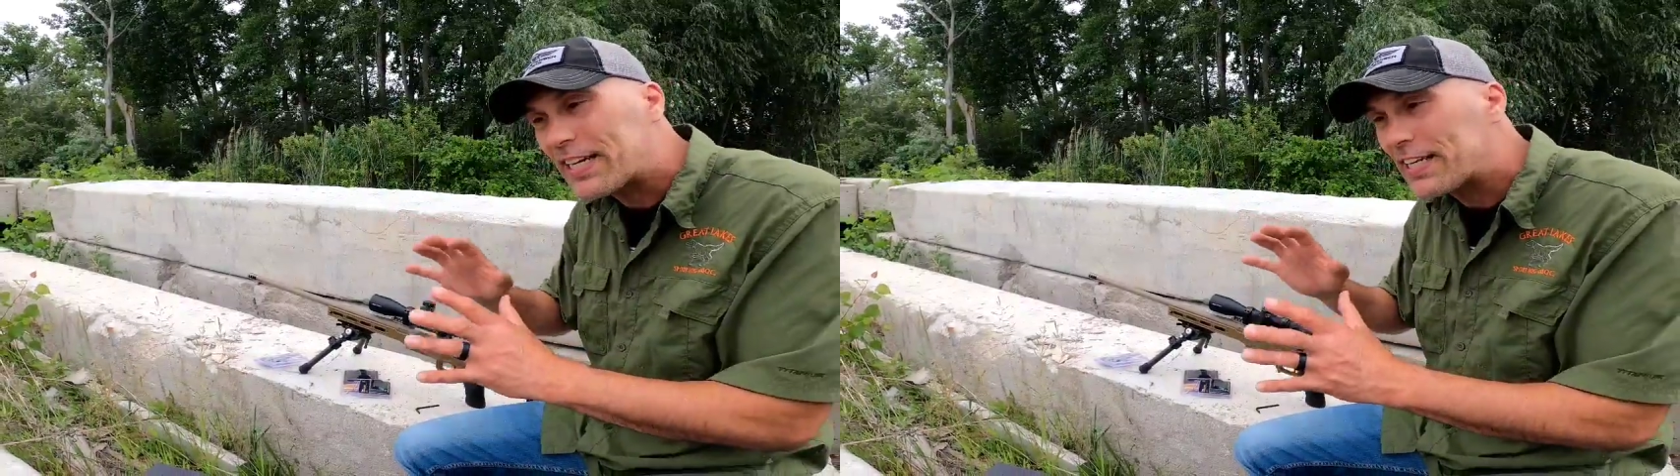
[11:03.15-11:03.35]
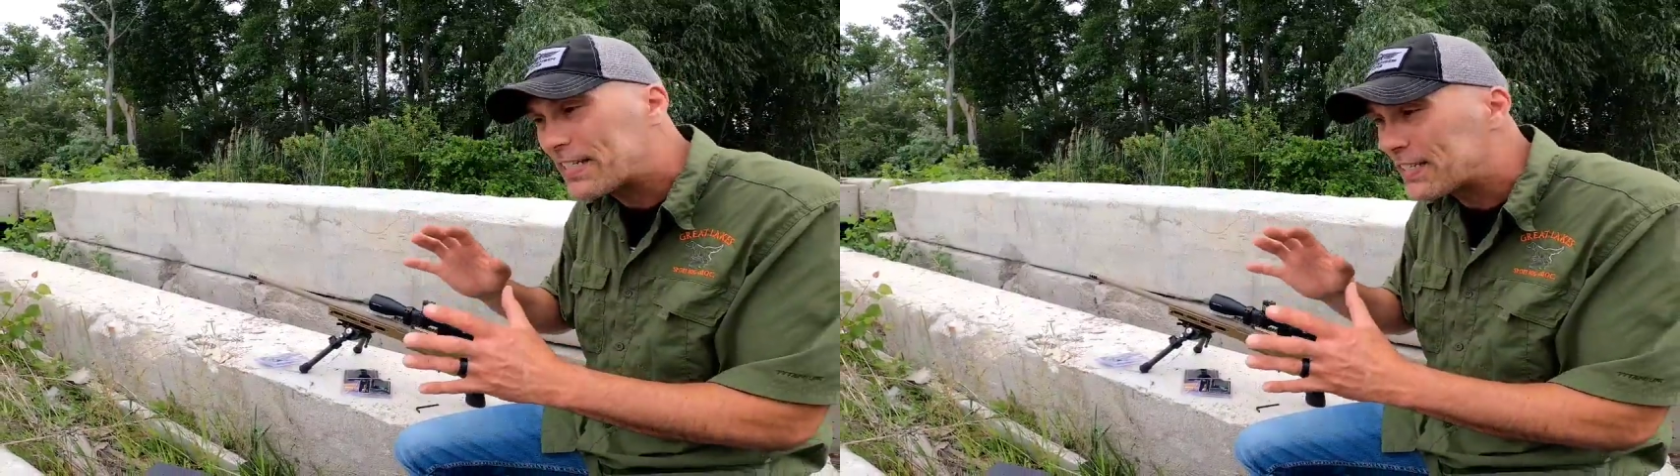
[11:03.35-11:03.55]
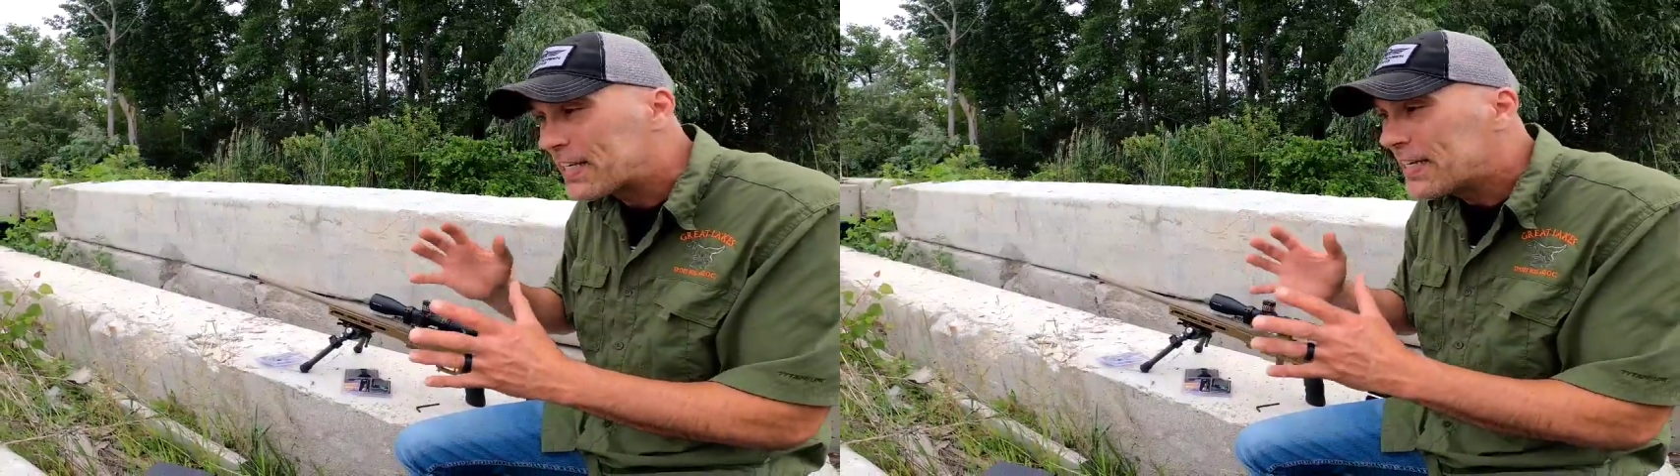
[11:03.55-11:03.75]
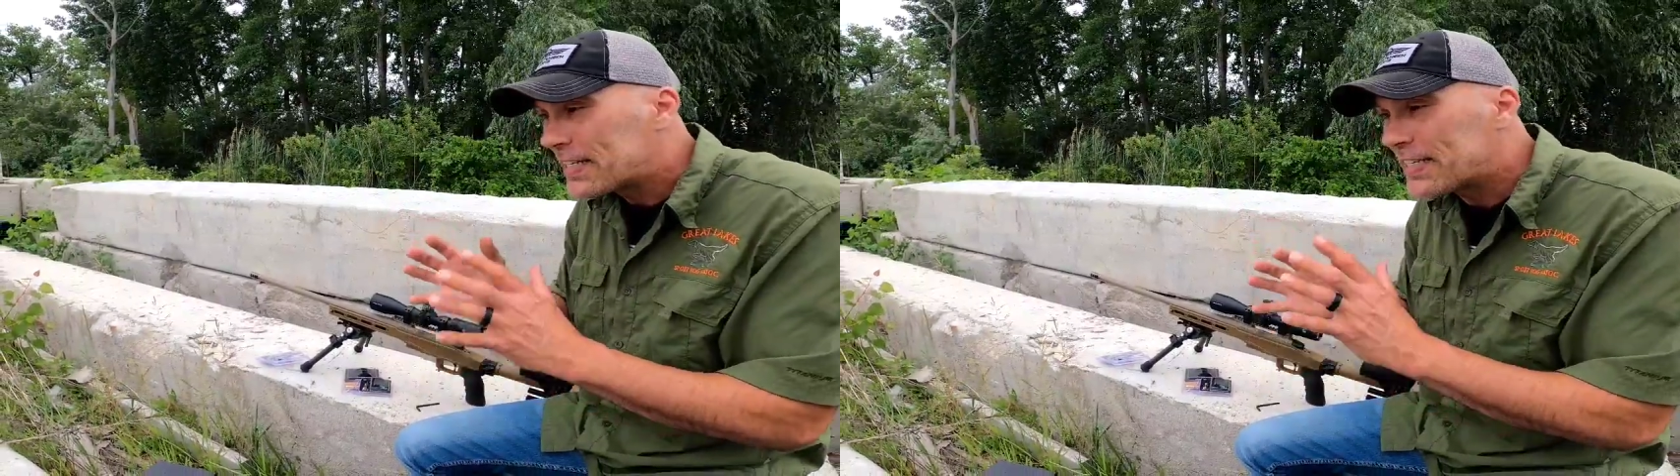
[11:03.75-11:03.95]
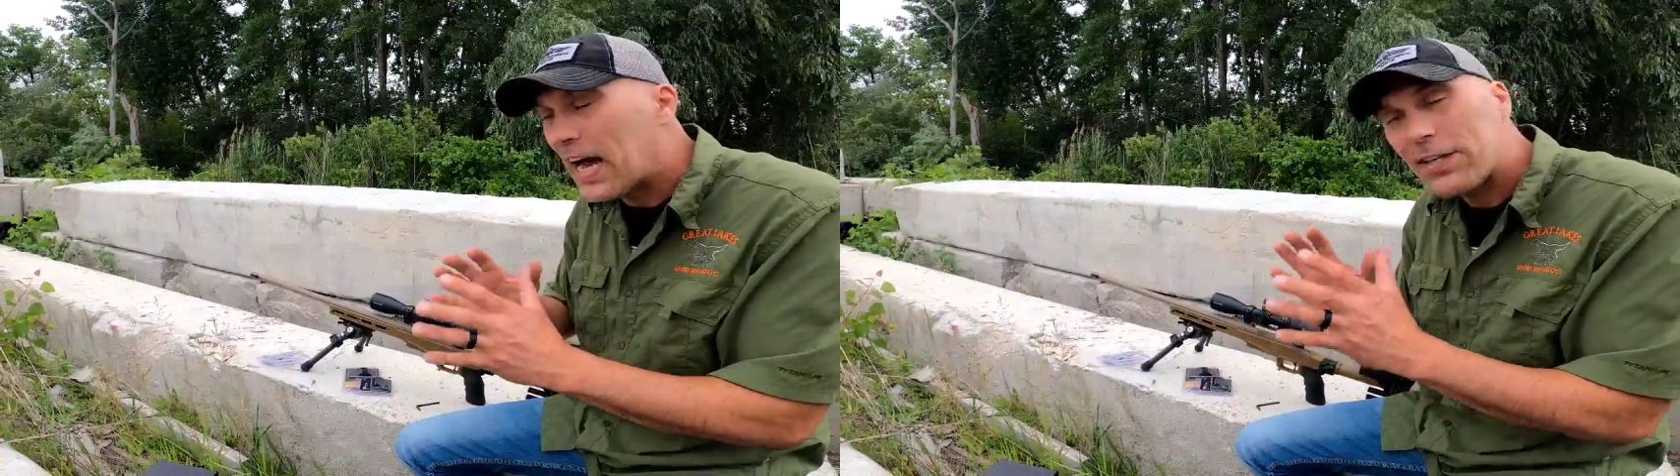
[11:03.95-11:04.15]
is
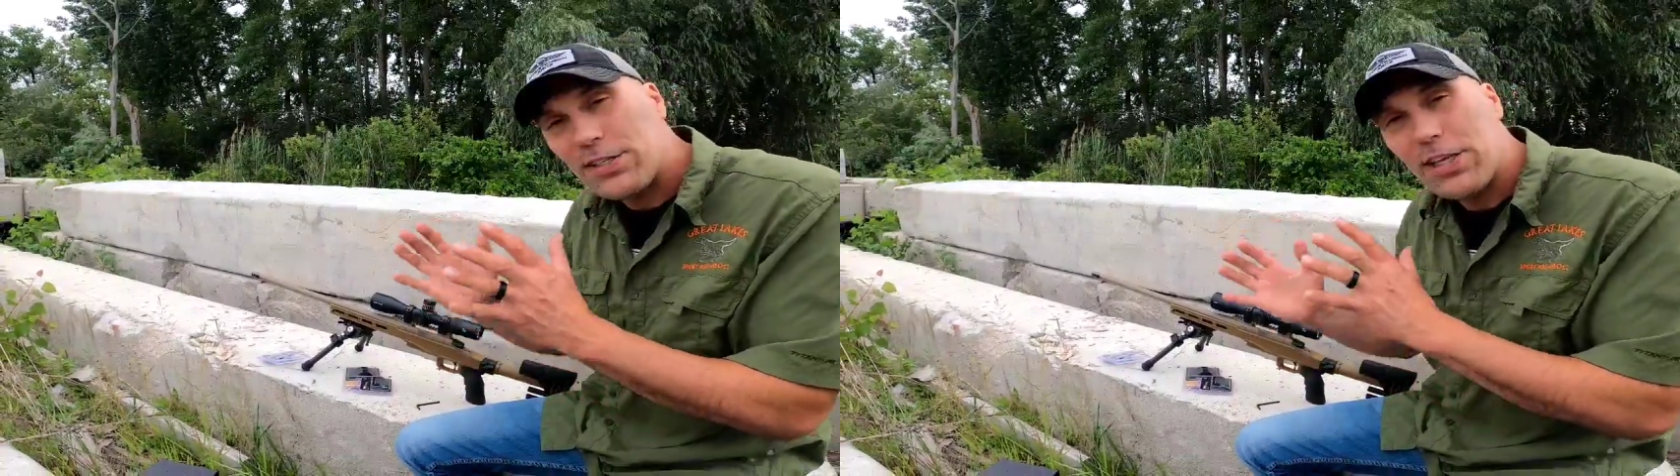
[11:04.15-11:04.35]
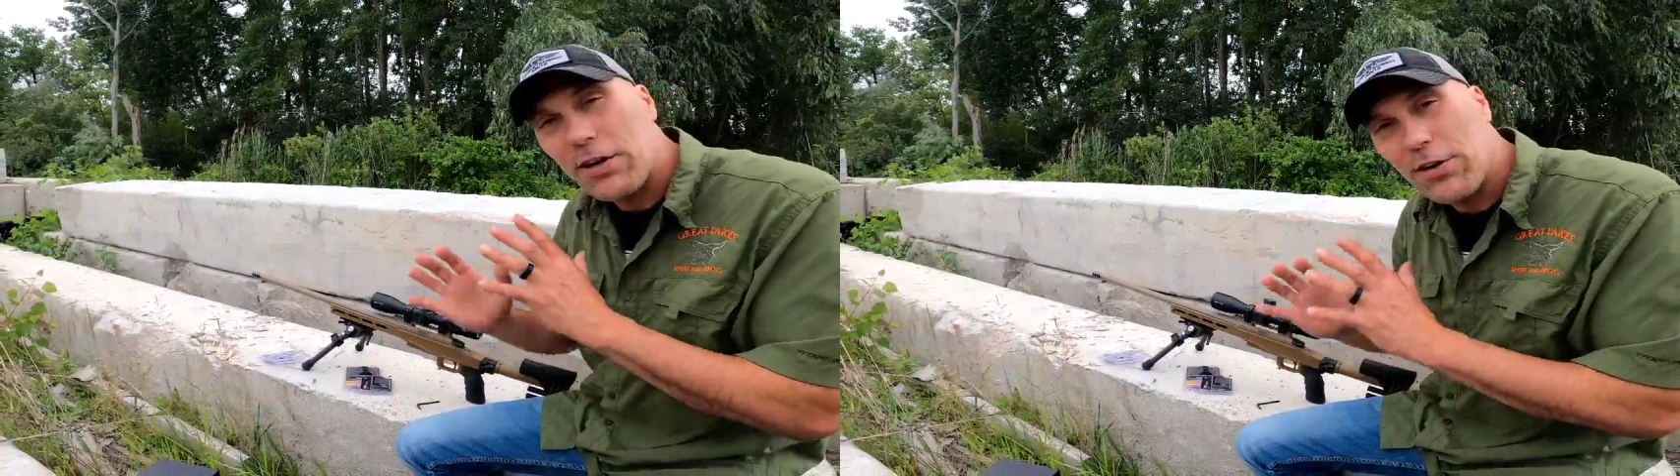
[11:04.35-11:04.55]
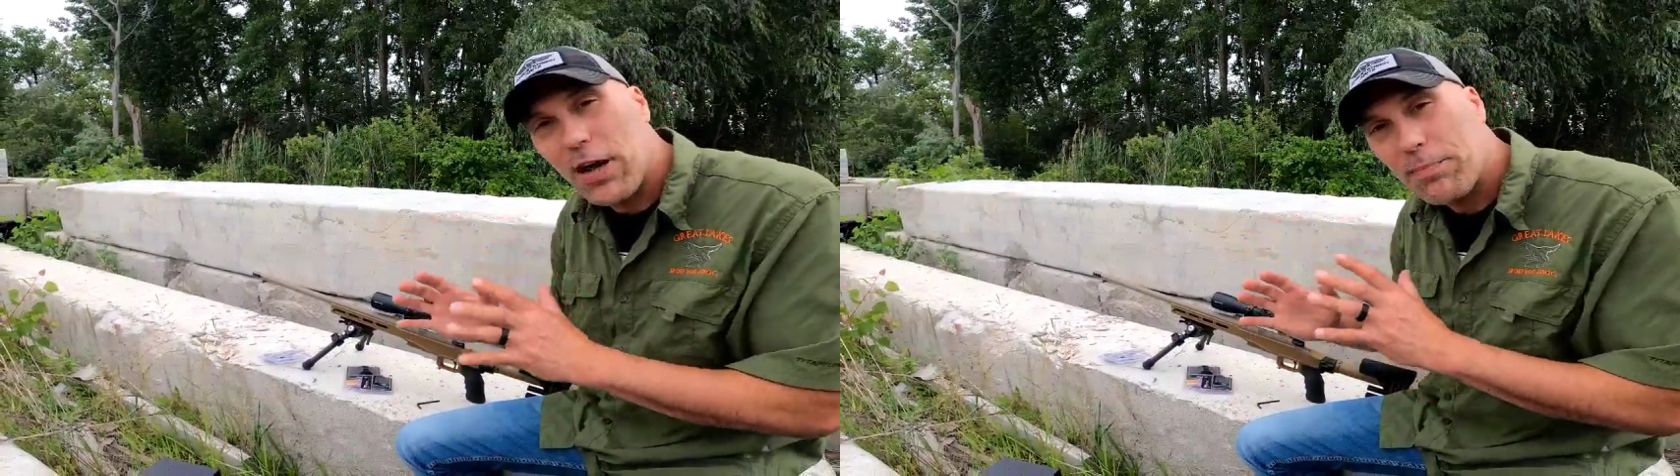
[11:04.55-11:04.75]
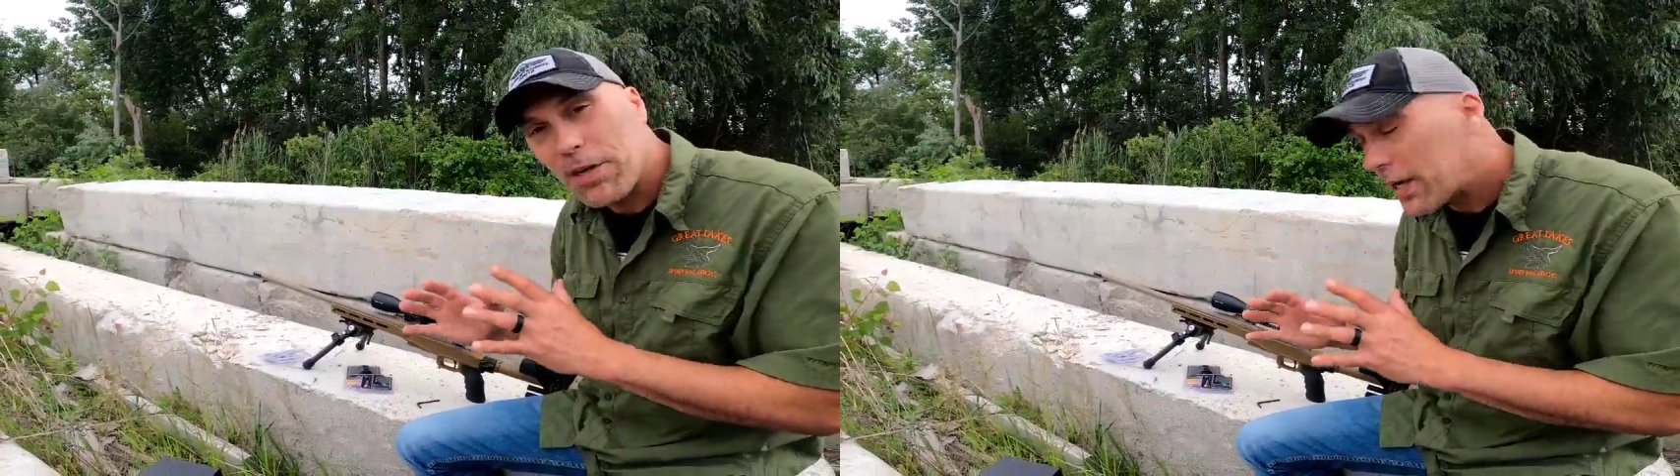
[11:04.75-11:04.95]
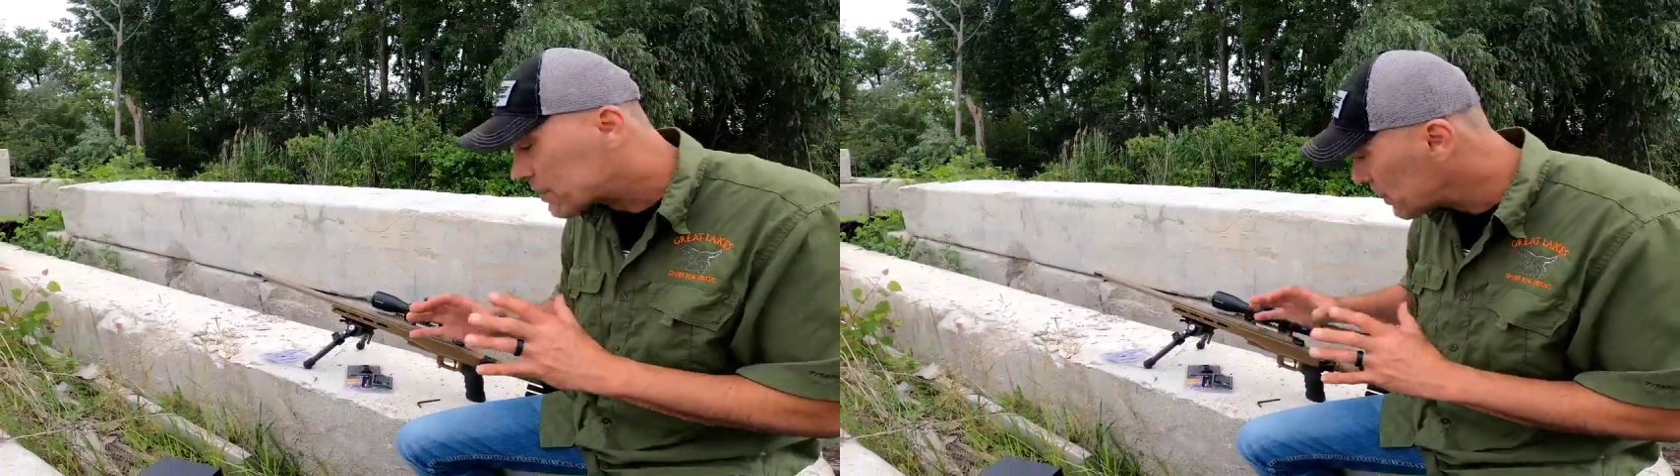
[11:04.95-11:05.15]
not centered up